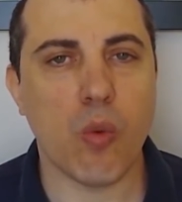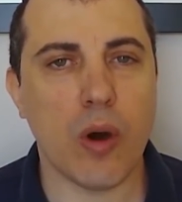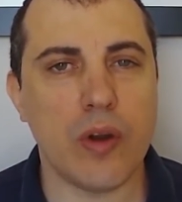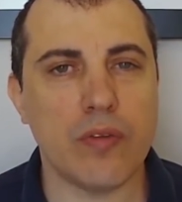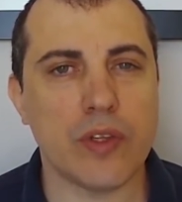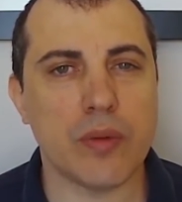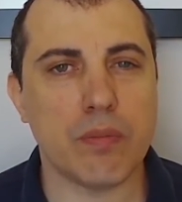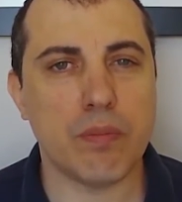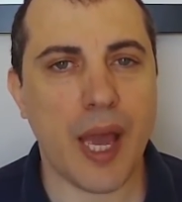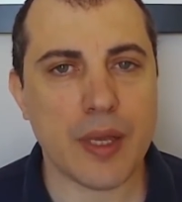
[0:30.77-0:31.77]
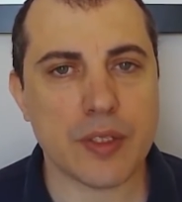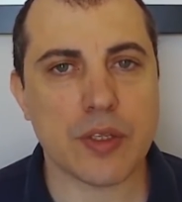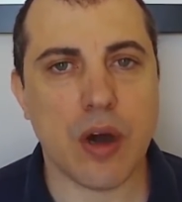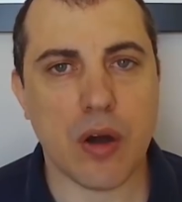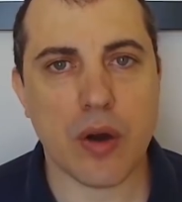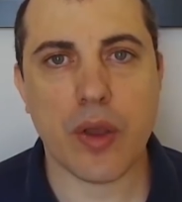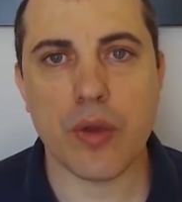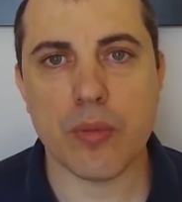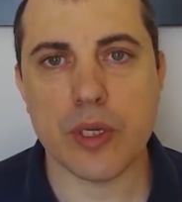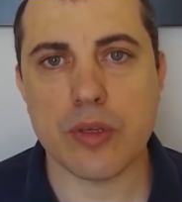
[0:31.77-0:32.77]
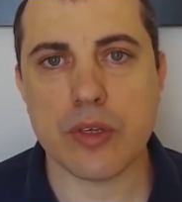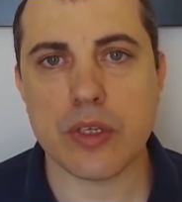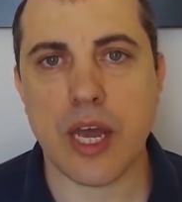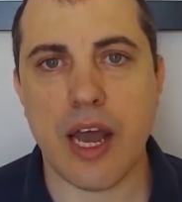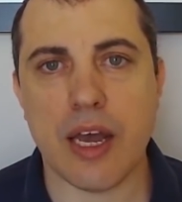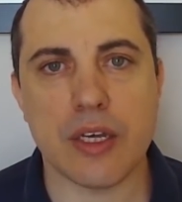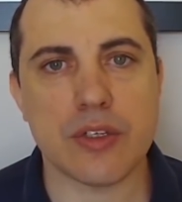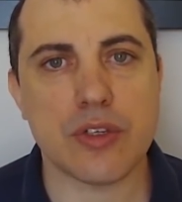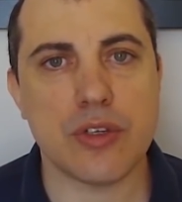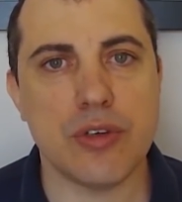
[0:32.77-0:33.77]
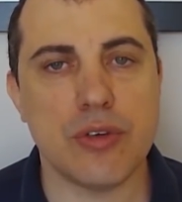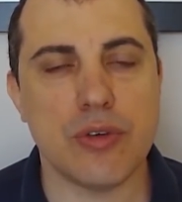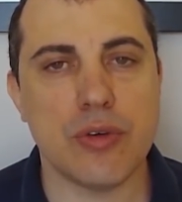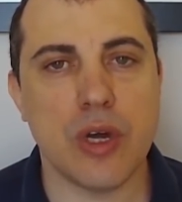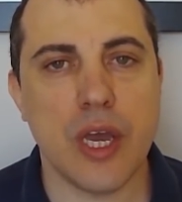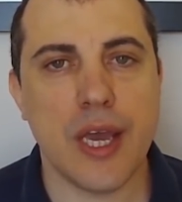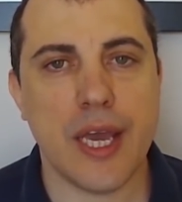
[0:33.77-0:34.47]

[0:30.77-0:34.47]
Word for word: one of the best arguments as to